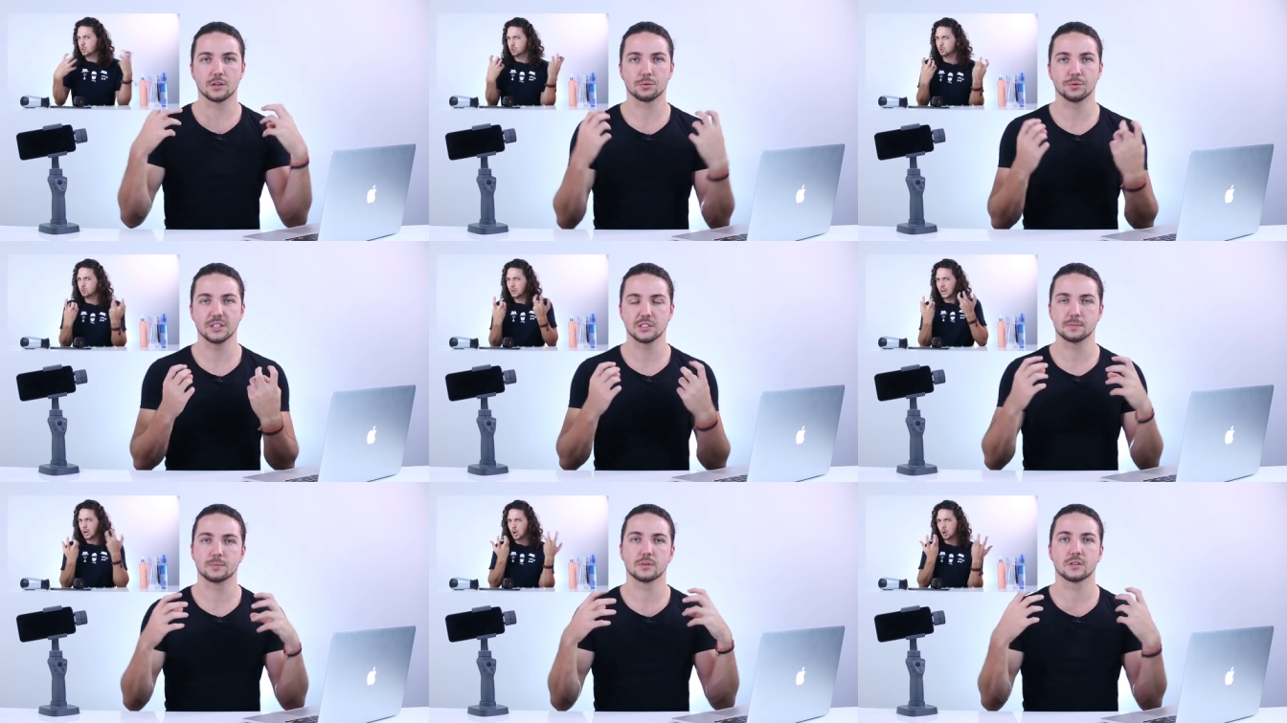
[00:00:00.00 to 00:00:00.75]

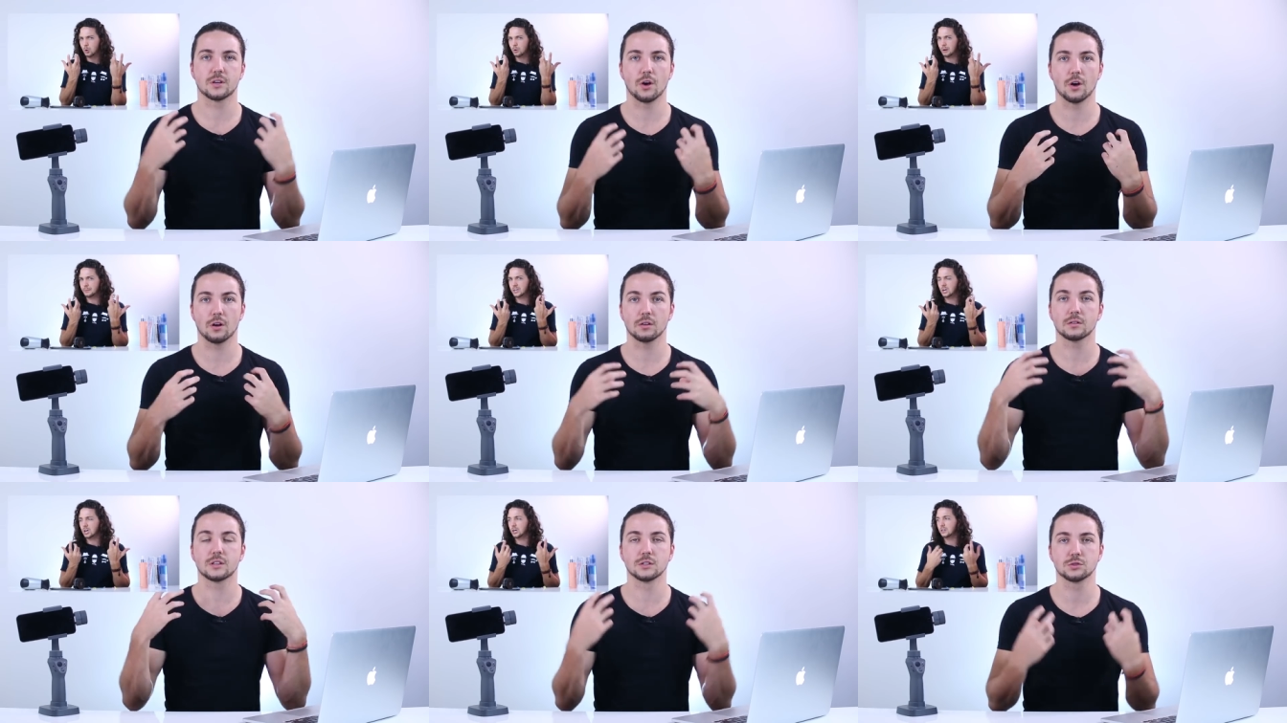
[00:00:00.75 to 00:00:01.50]
crisp,
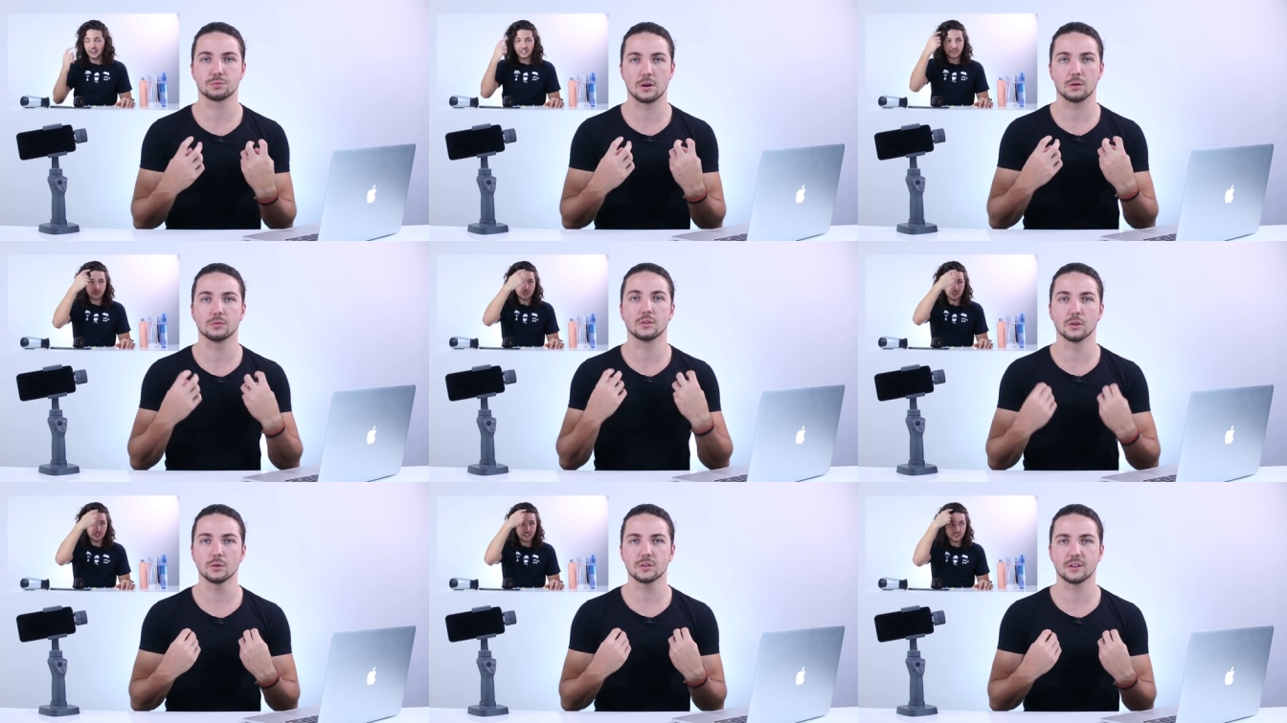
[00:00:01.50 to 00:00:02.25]
curl controlled
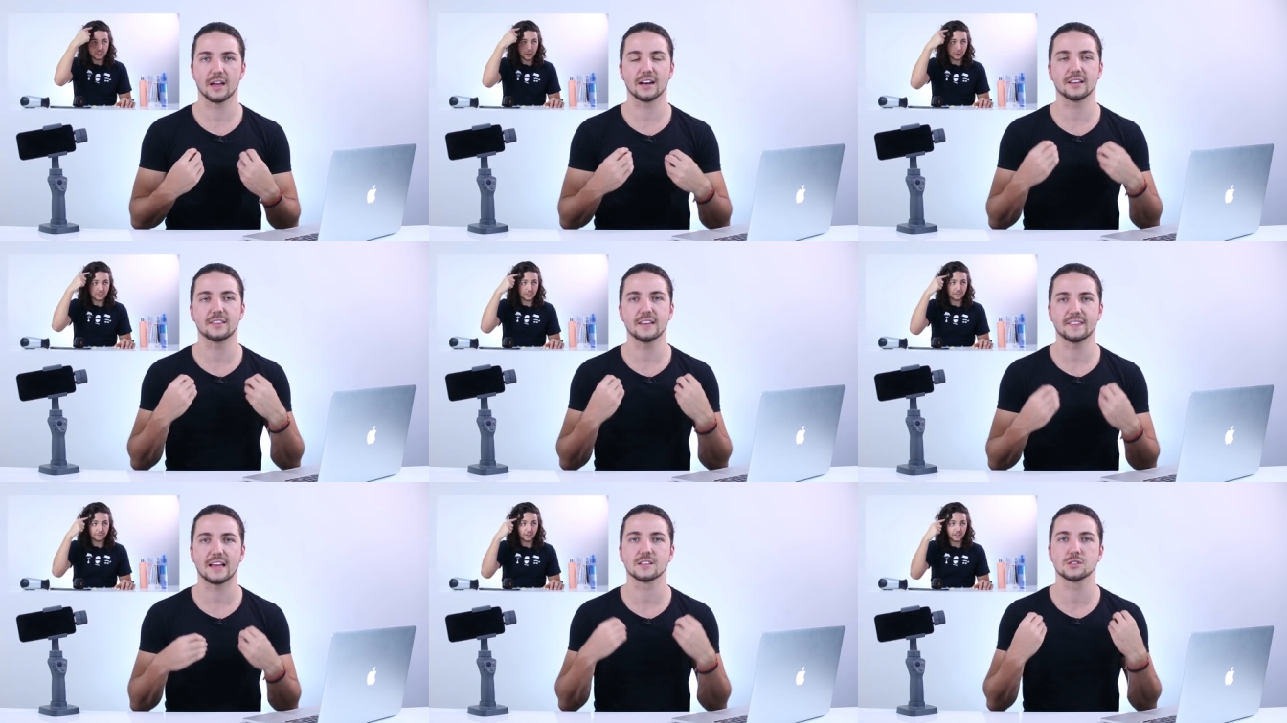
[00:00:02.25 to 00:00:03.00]
look and I
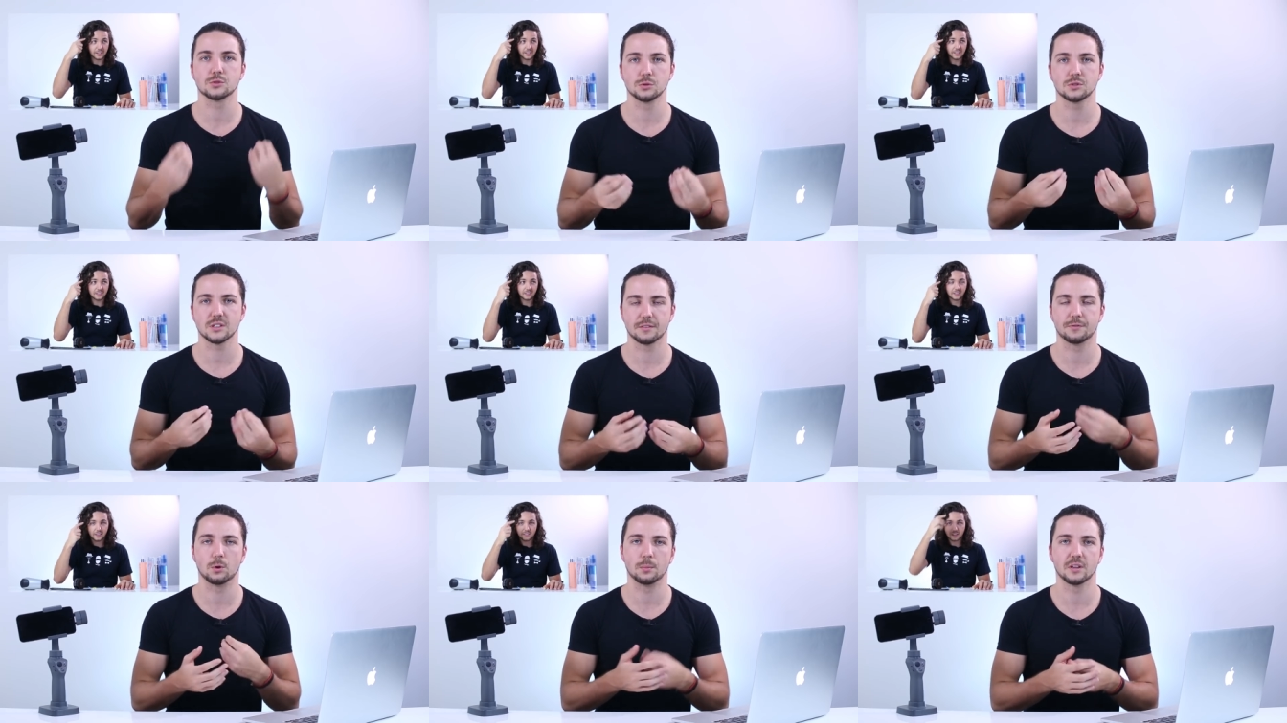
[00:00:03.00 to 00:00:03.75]
think that suits a
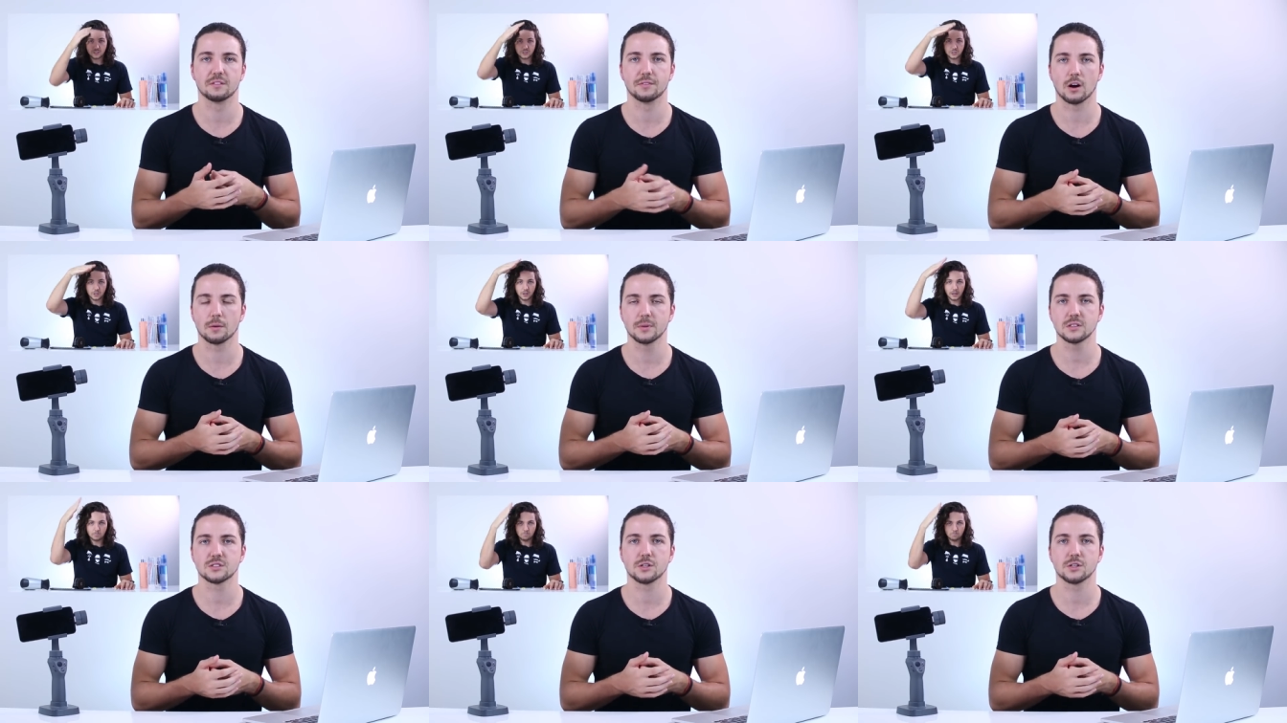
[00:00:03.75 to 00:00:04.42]
formal environment.